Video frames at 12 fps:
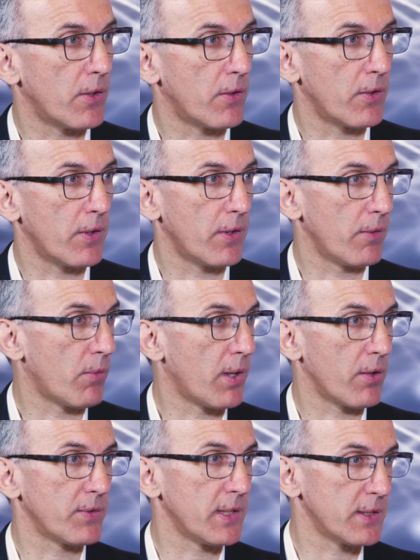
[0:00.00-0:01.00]
or
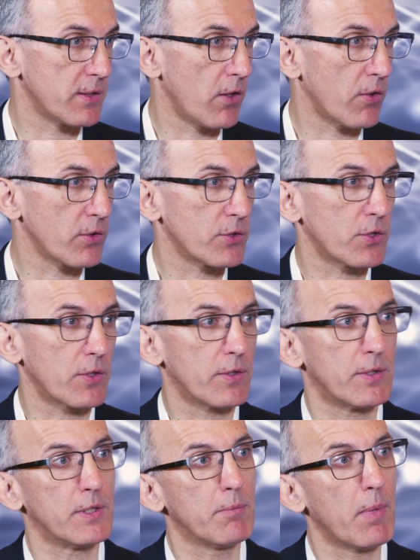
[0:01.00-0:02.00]
one of these long
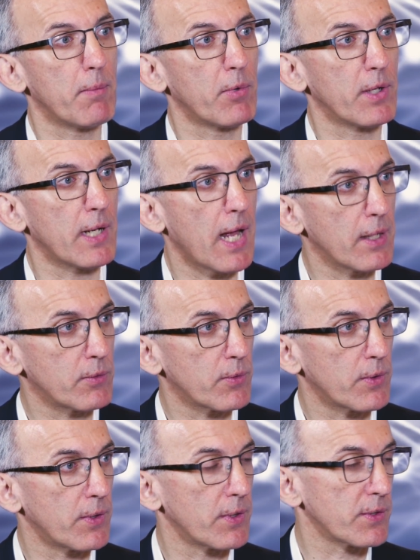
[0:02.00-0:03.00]
short-term memory
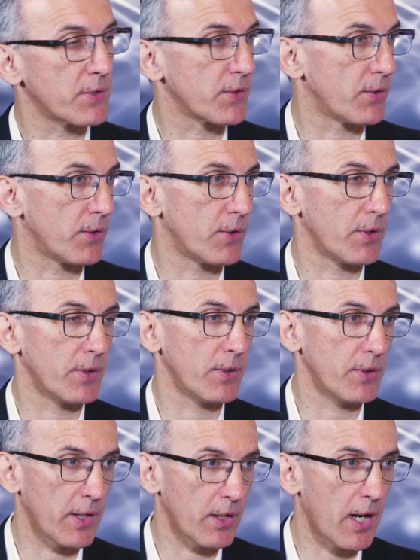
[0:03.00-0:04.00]
networks or
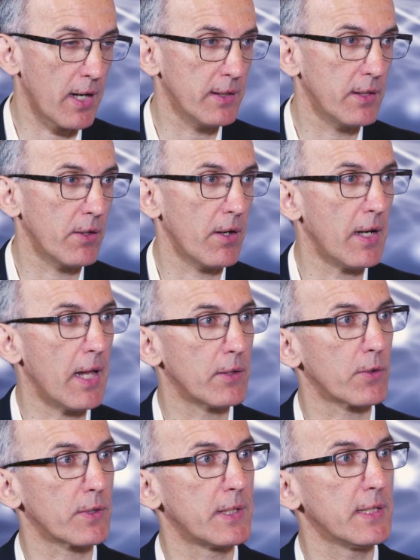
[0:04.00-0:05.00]
recurrent neural network,